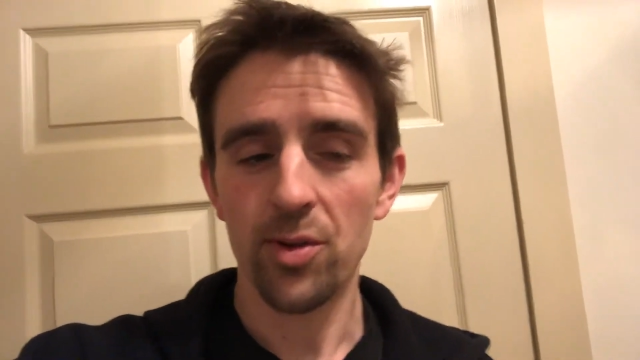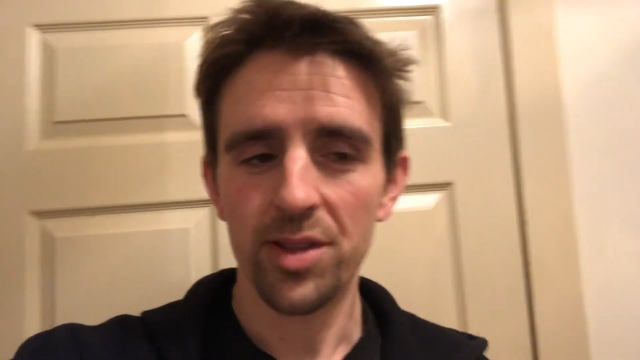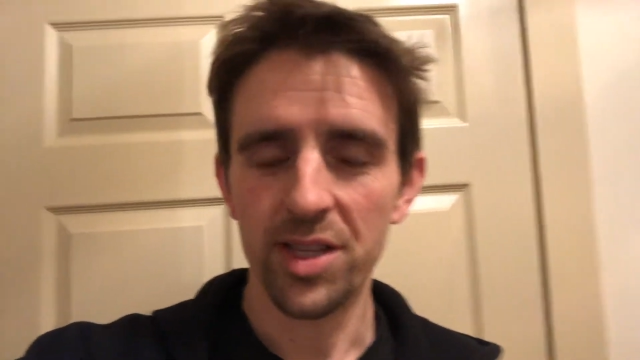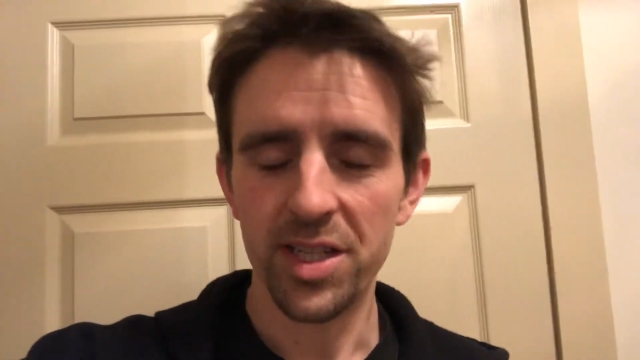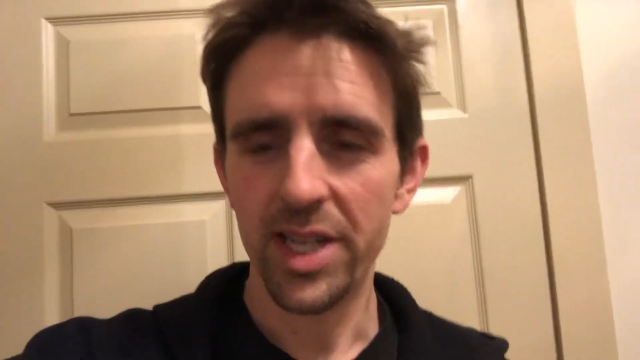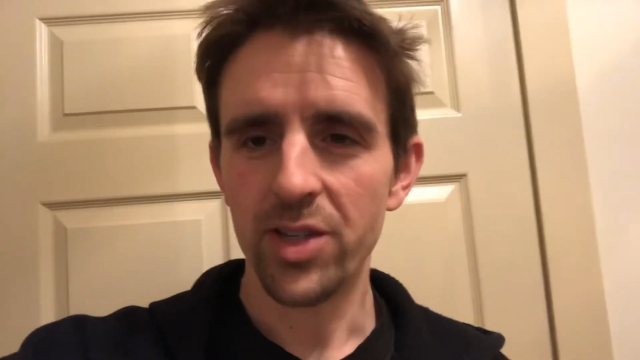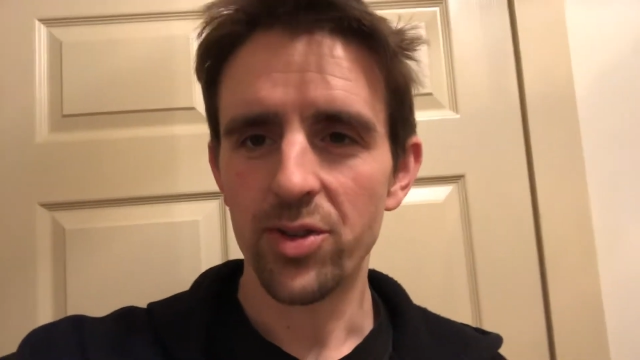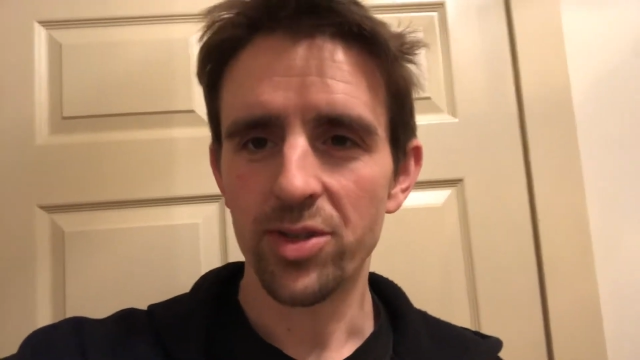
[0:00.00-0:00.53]
the
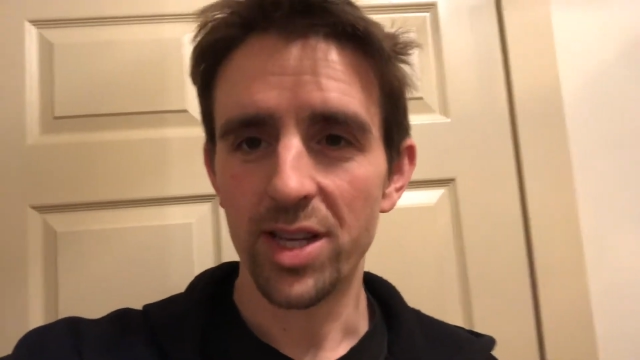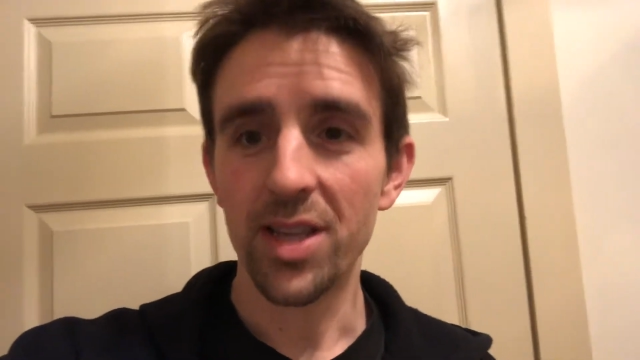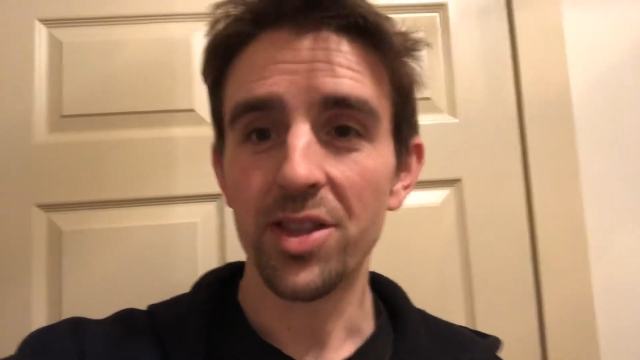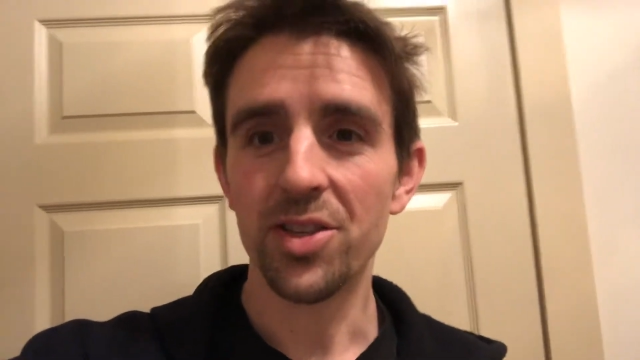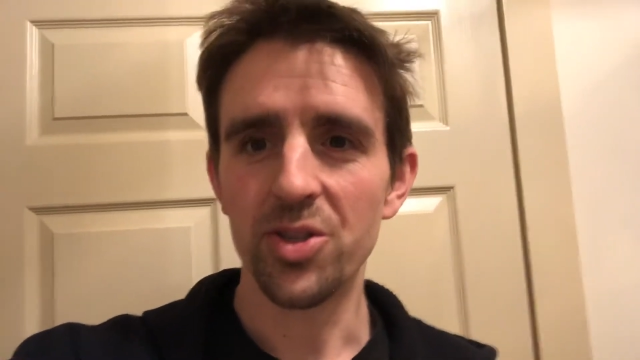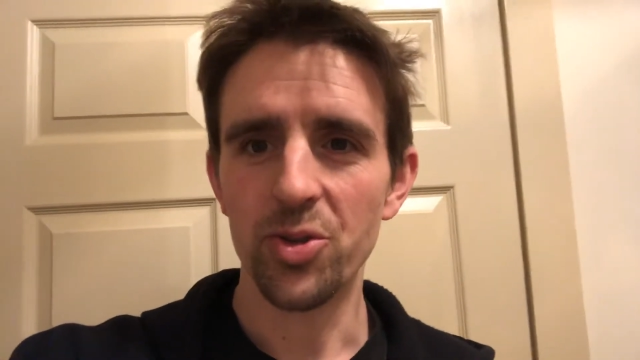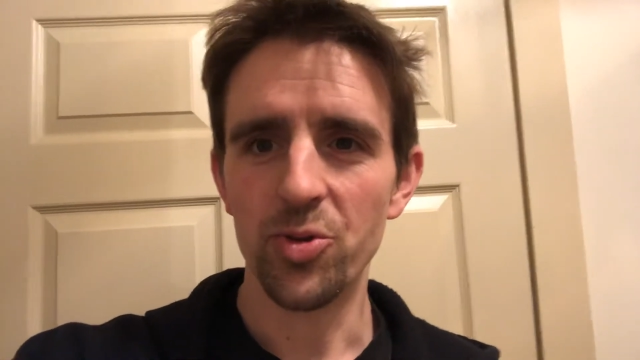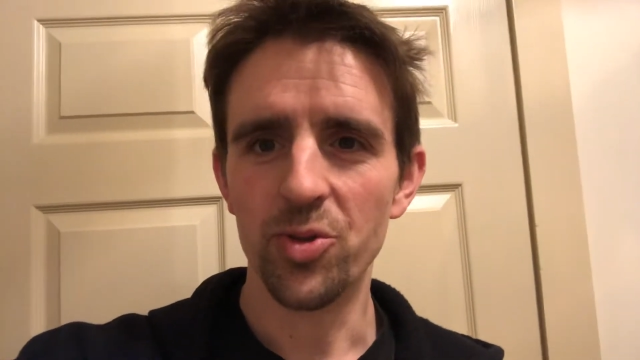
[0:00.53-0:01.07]
teachers and the
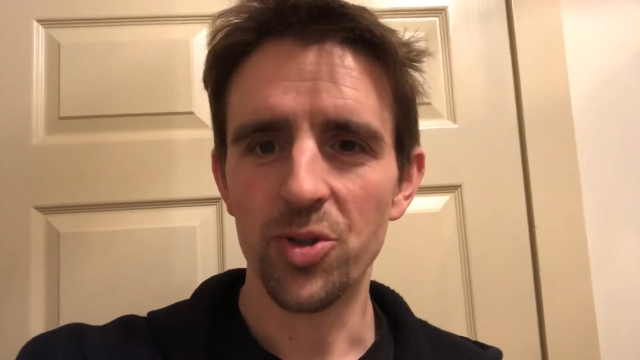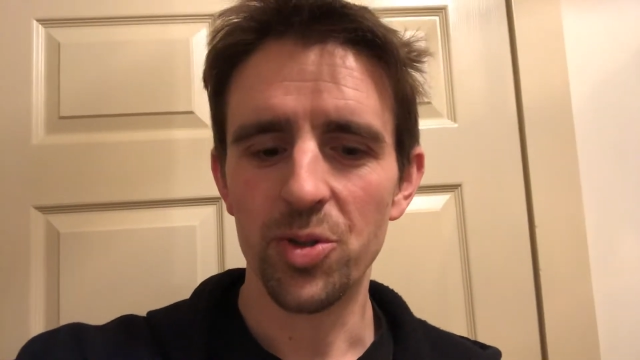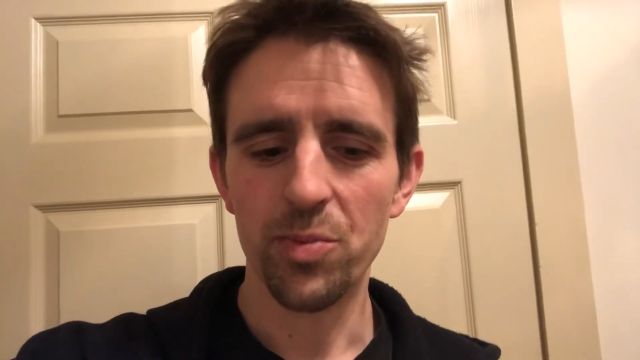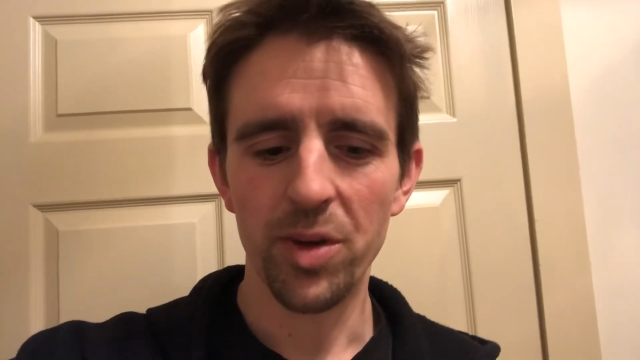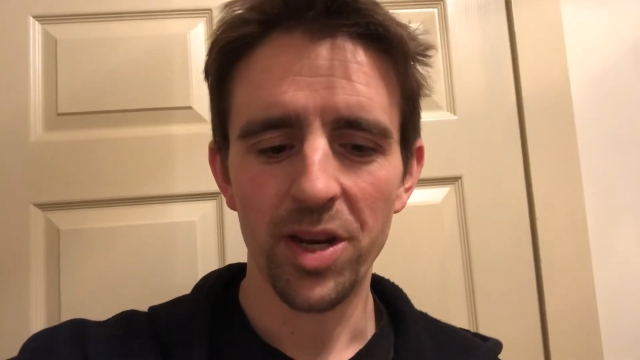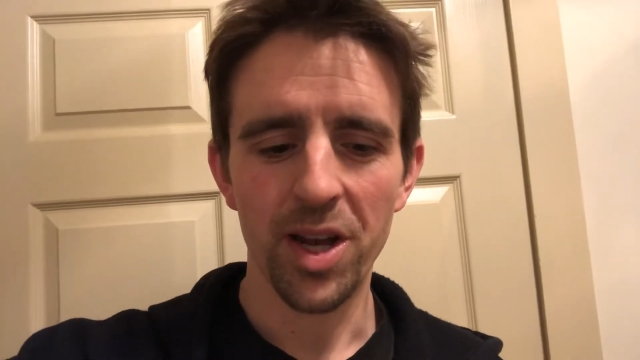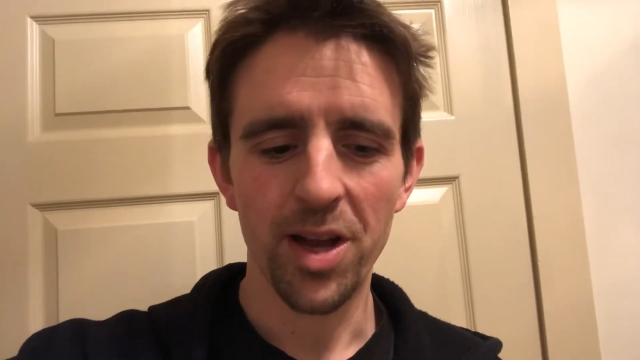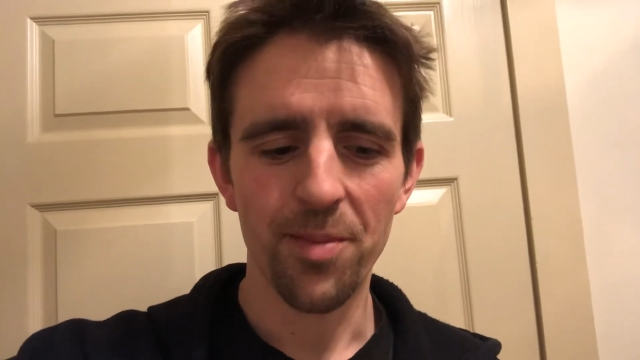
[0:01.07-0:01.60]
students,
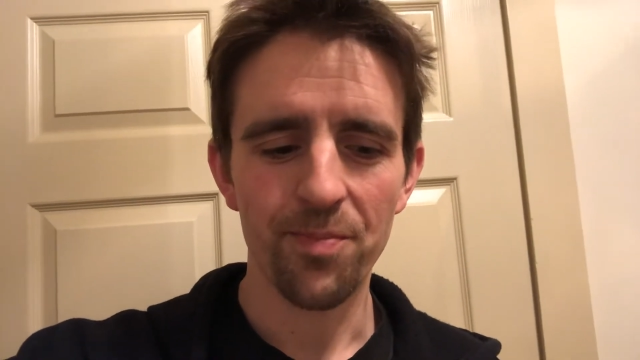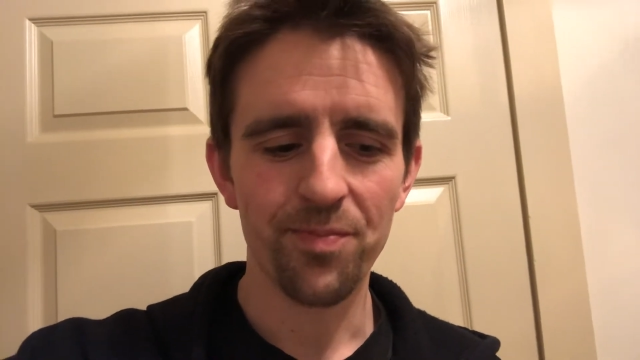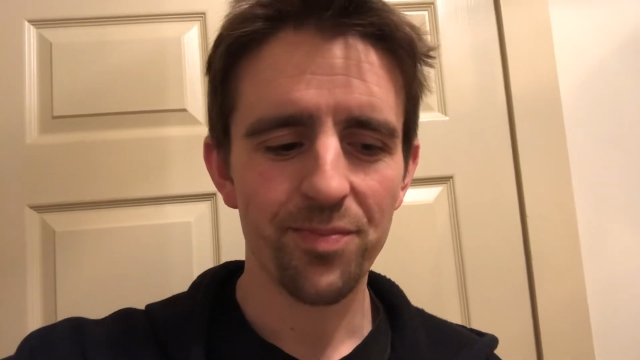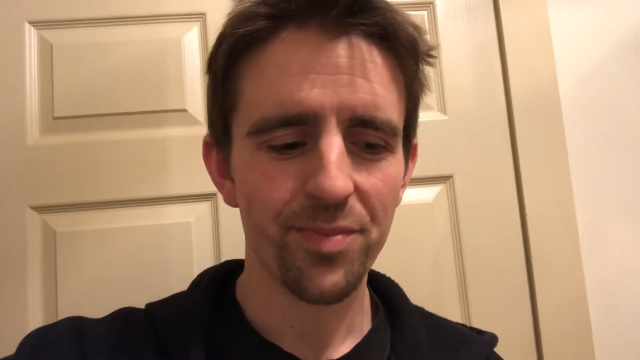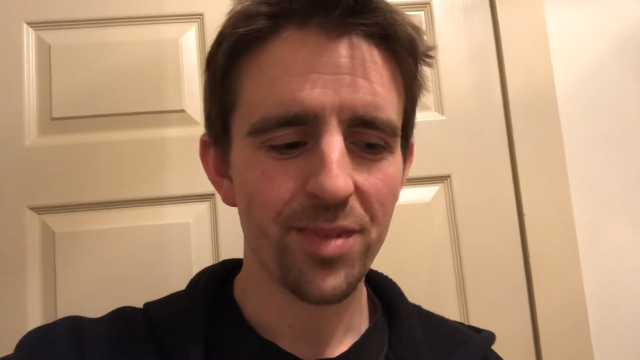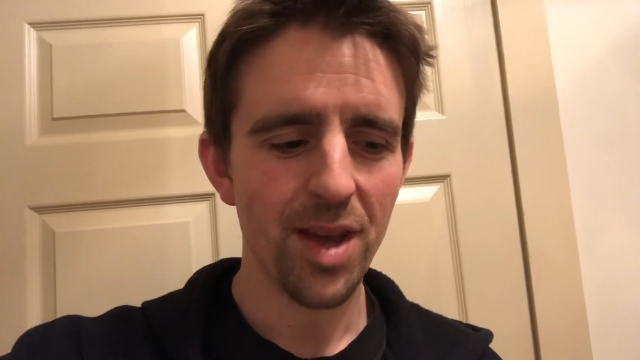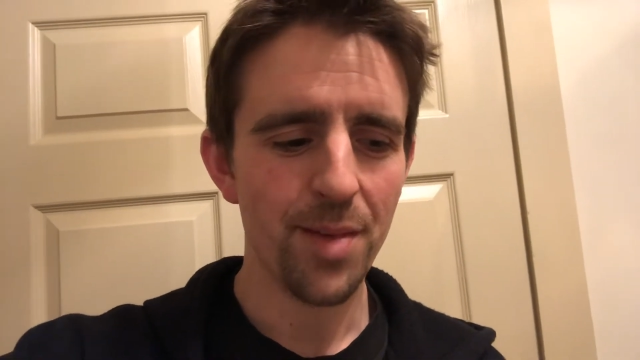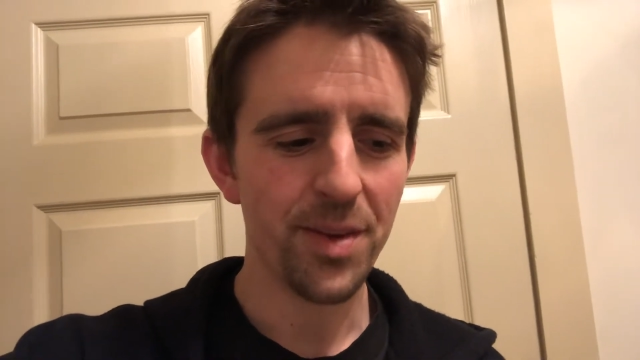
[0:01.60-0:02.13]
but
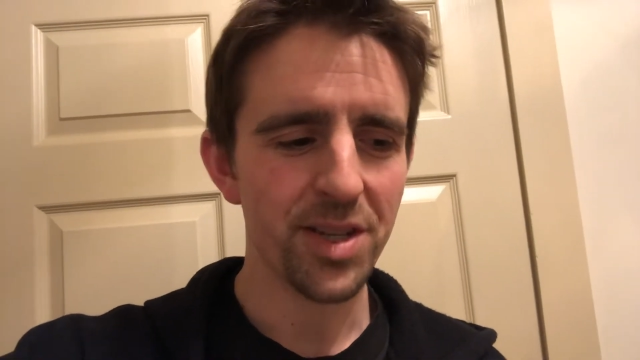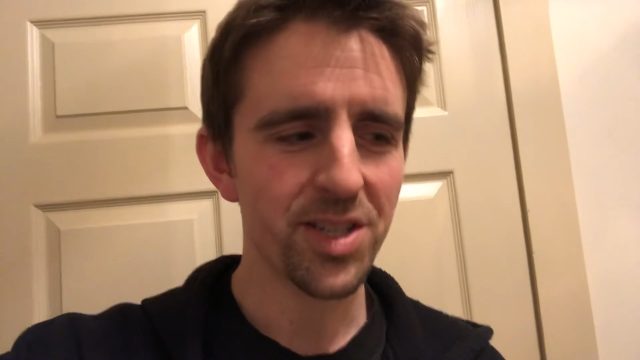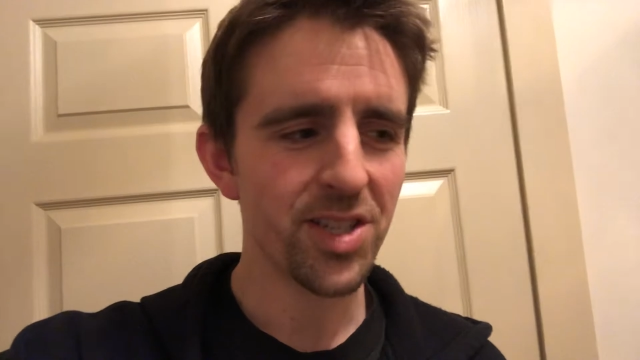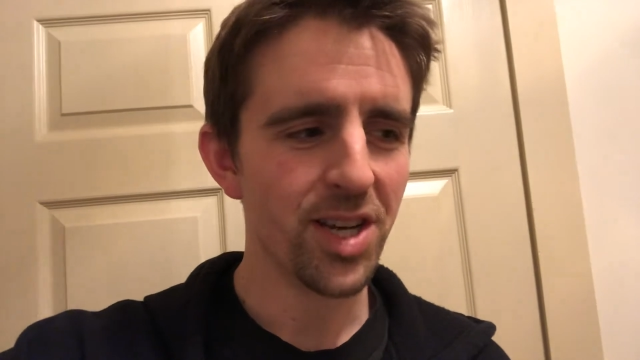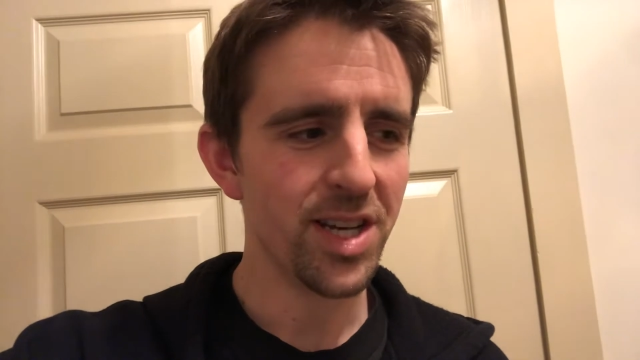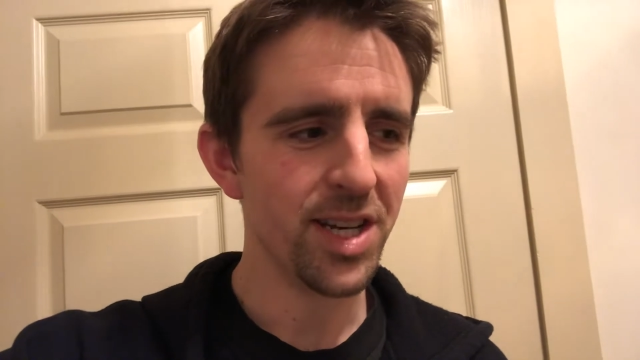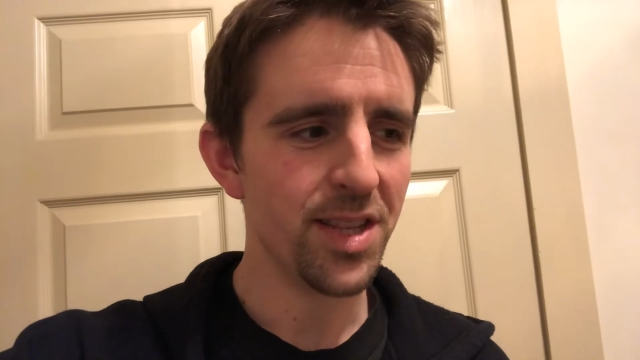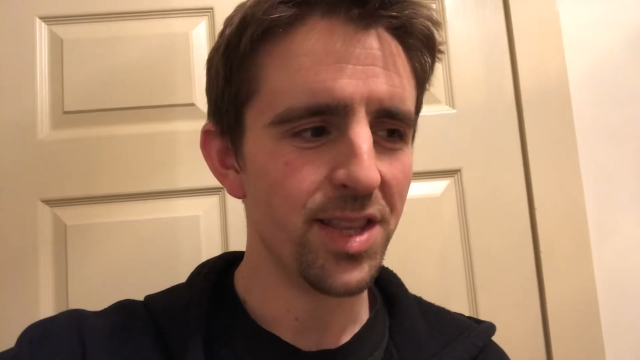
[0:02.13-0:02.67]
I'm
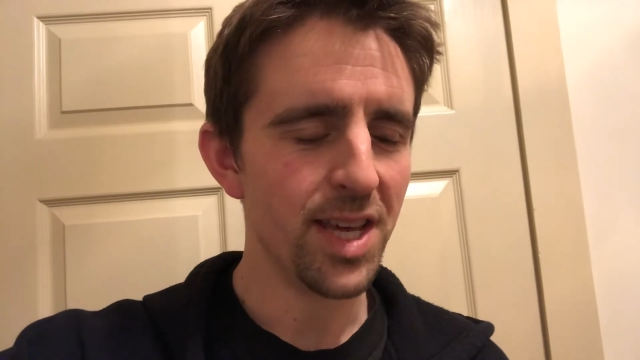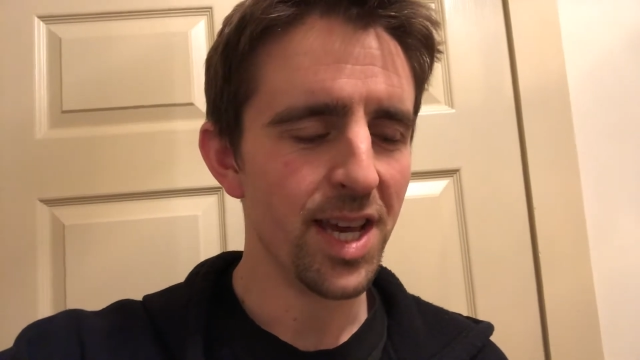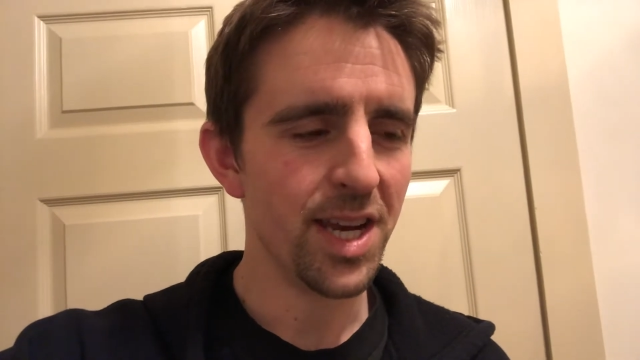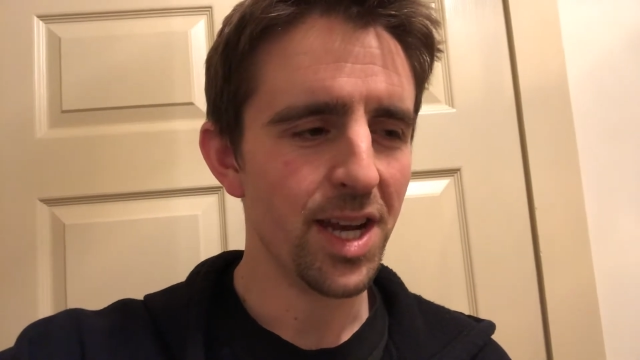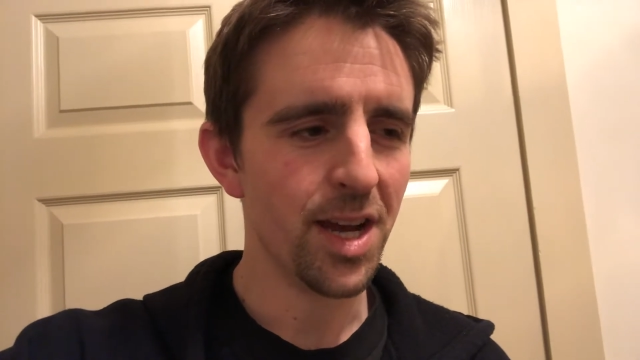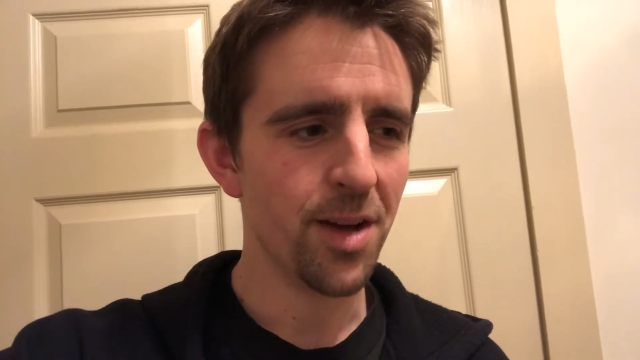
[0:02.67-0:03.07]
excited that